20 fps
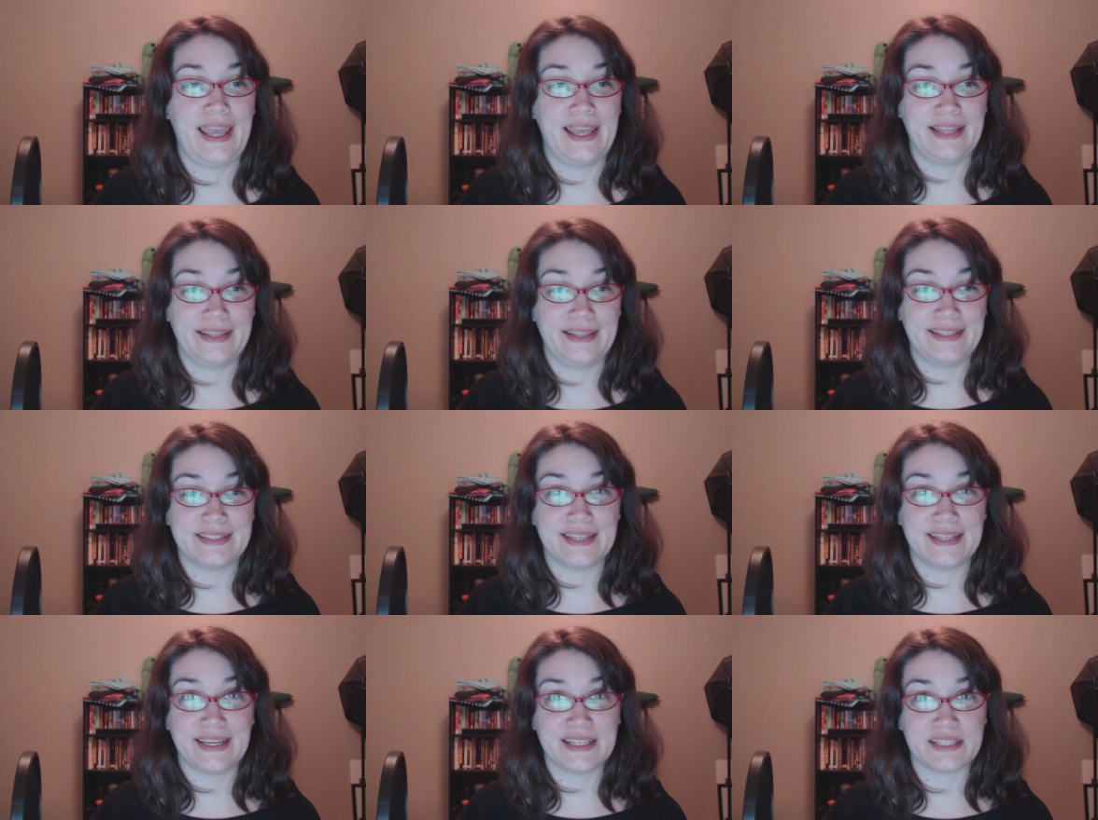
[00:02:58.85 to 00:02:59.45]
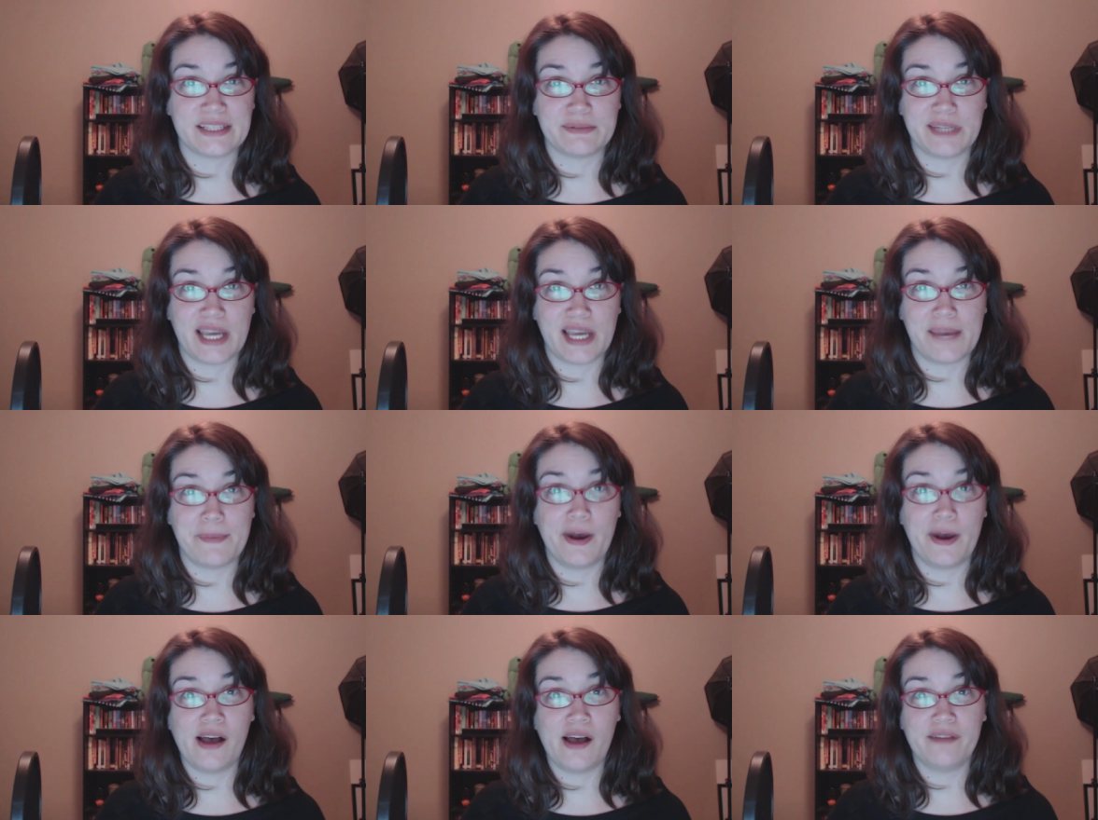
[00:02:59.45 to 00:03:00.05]
hey, at least I get some
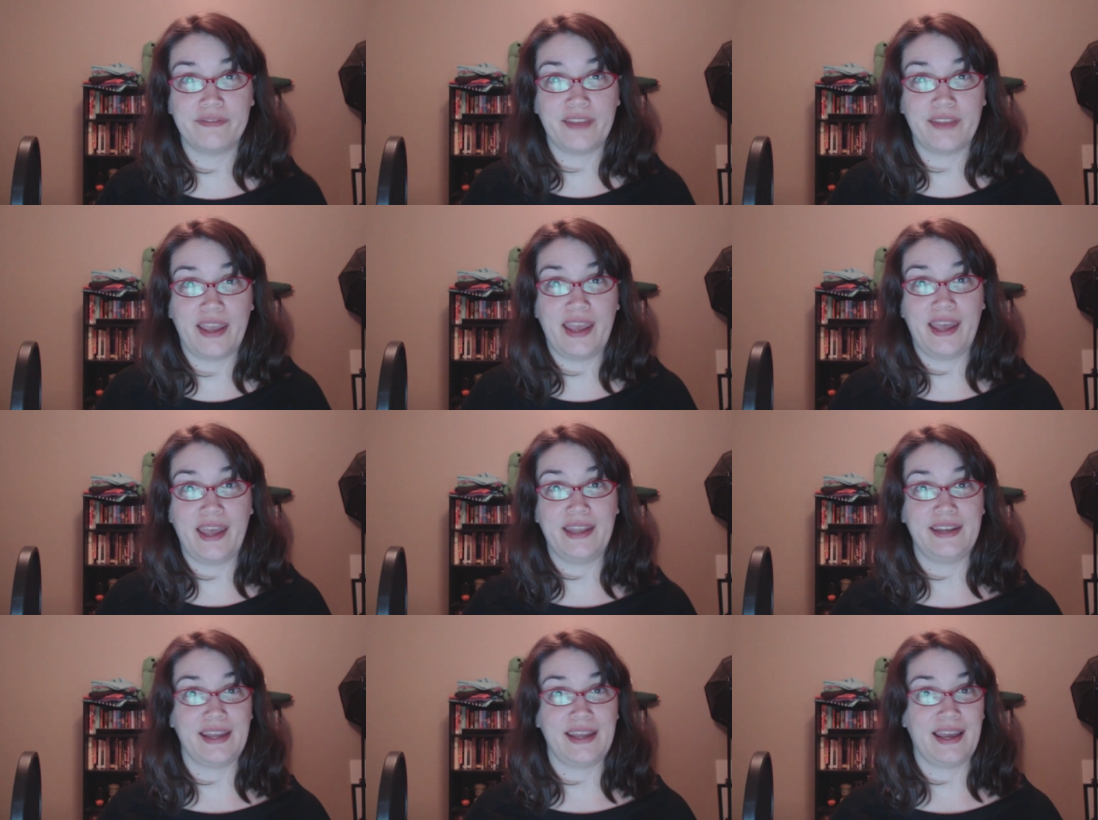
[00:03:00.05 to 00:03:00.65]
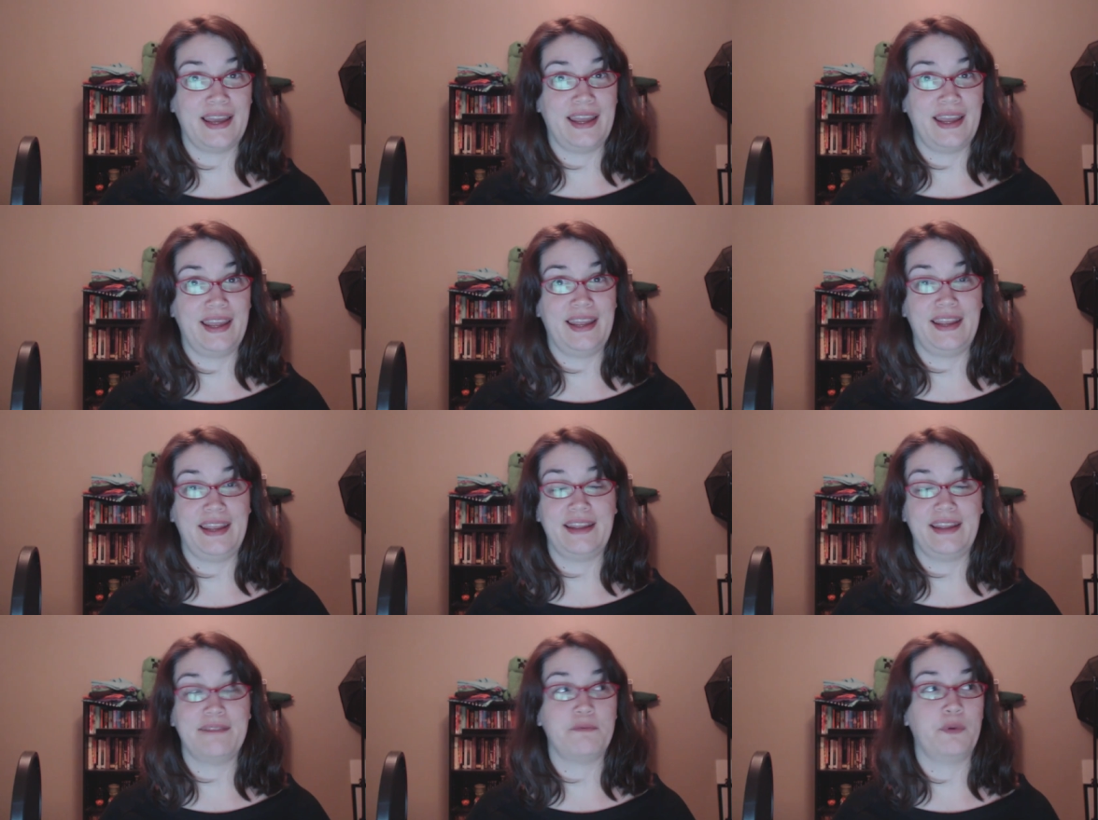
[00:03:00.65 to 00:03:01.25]
time off and
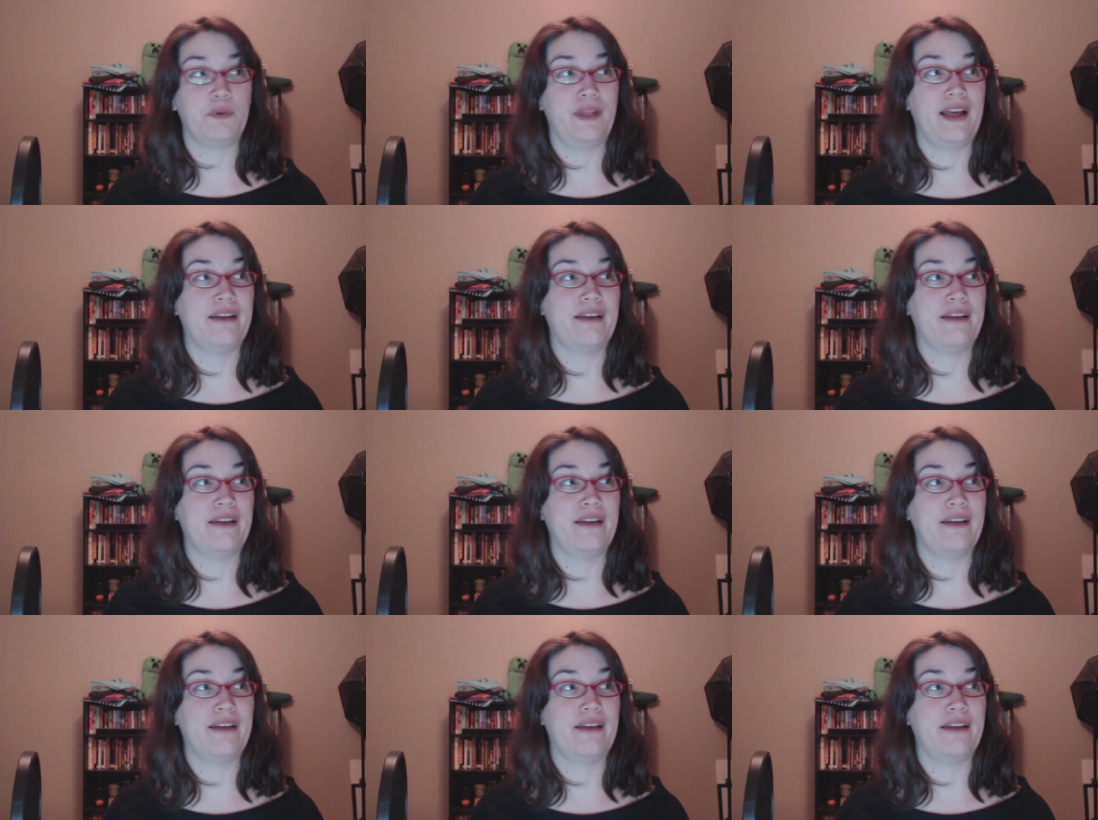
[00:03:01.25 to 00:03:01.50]
I